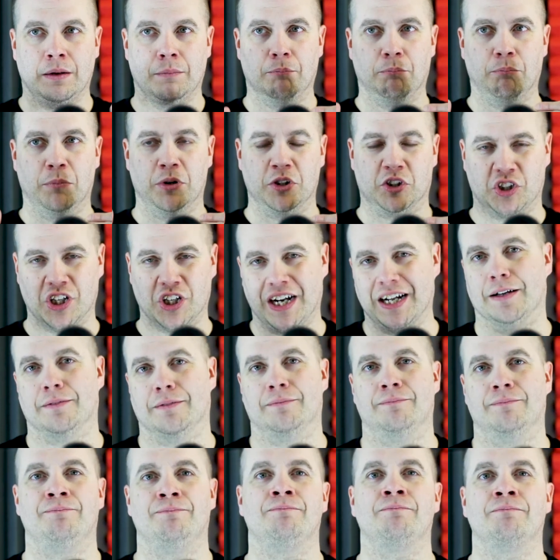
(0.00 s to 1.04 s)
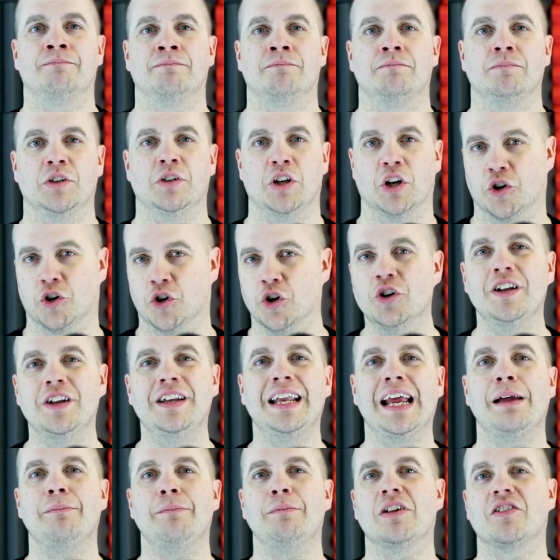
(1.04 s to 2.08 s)
But Chyna. You could have
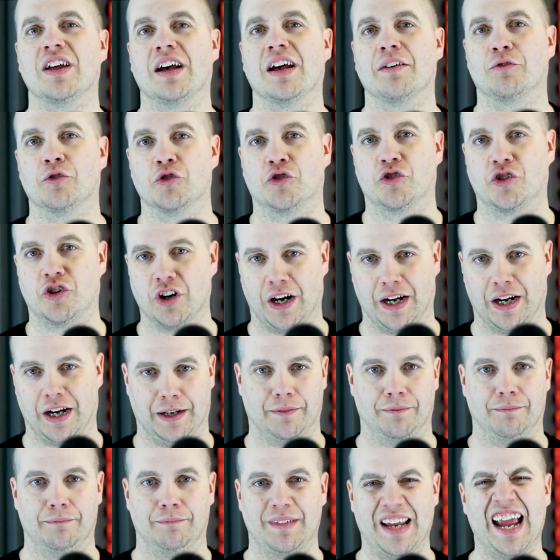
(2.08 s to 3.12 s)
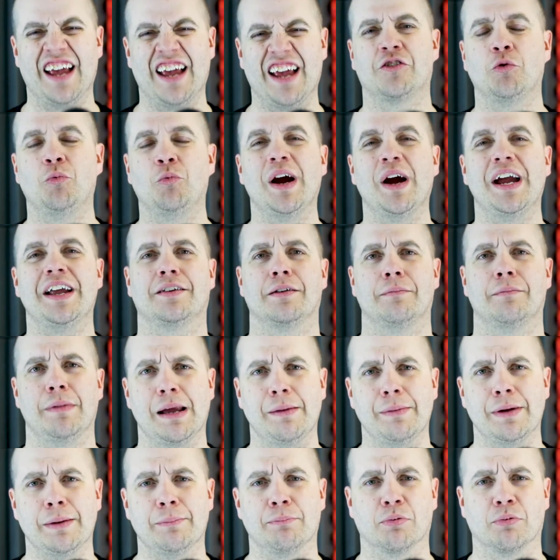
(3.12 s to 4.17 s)
named this after Chyna as a way to
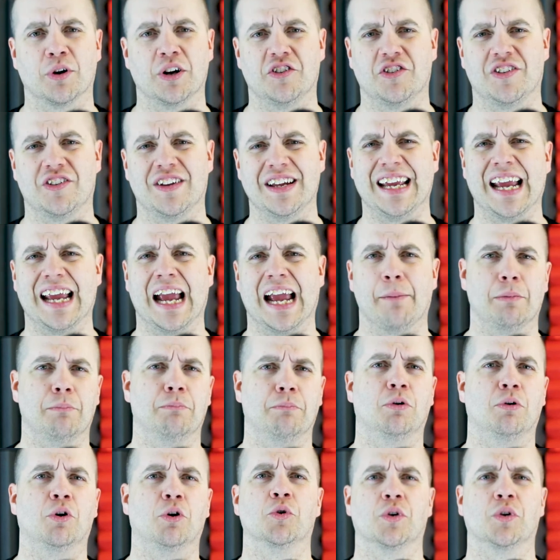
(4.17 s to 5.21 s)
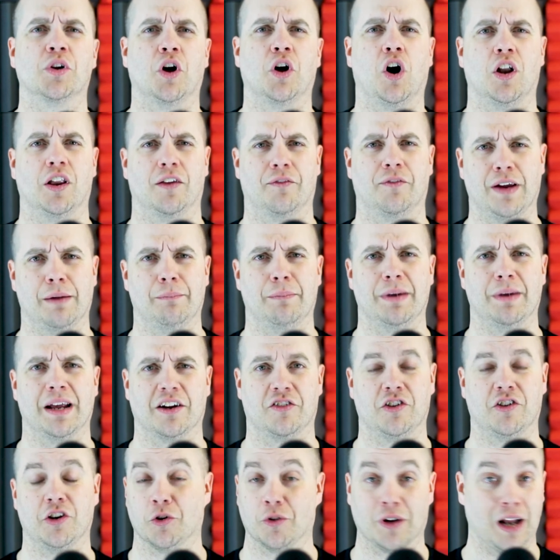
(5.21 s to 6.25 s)
maybe bridge the gap and put her in the Hall of Fame next
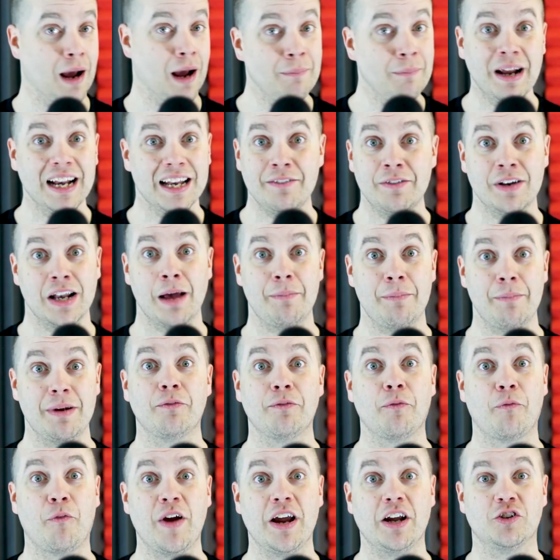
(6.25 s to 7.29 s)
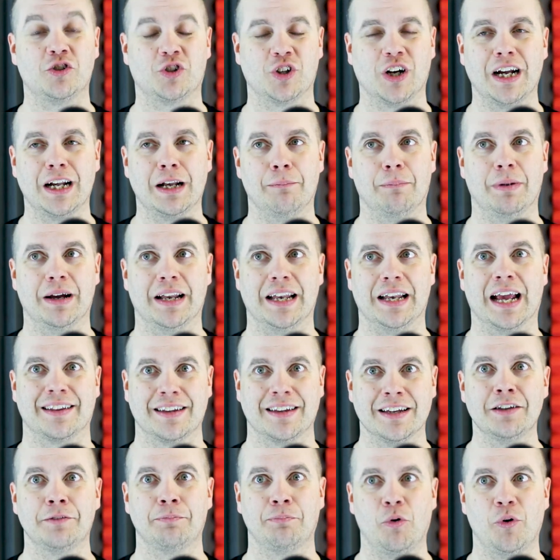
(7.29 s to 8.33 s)
year. And I'm not even that big of a fan of Chyna, but at
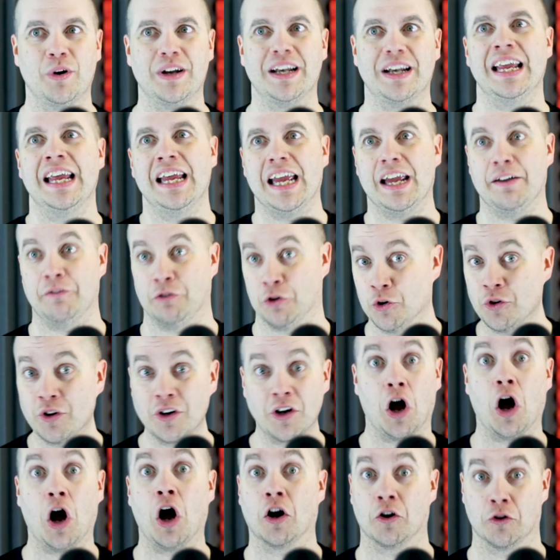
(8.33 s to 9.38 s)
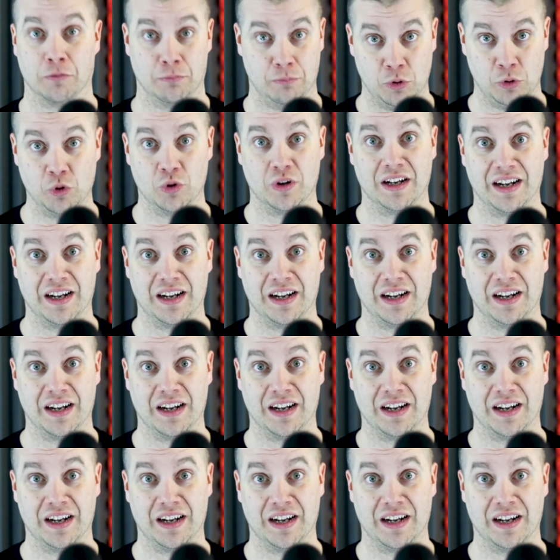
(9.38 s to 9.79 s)
this point, if you're going to honor Moolah